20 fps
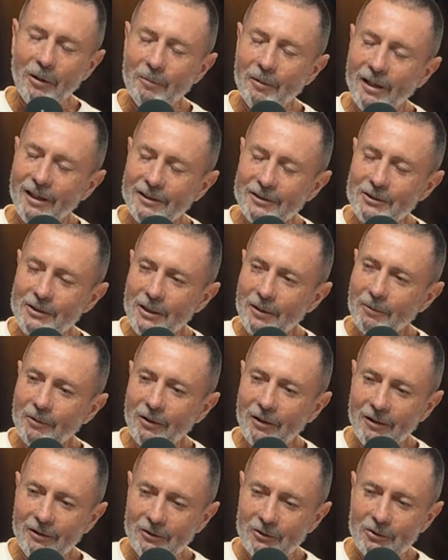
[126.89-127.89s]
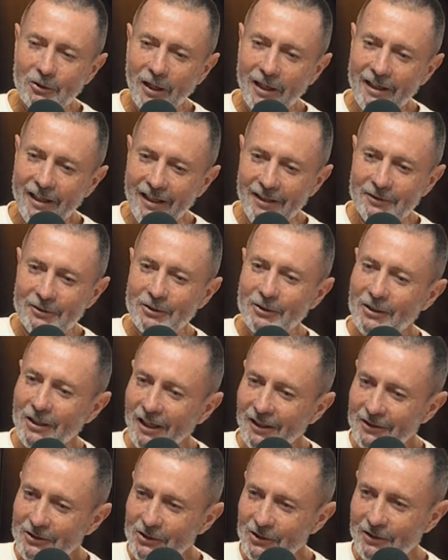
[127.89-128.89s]
much, Tappa. A great
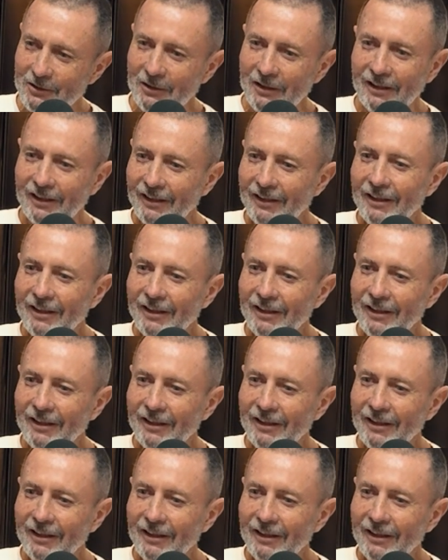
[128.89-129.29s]
introduction.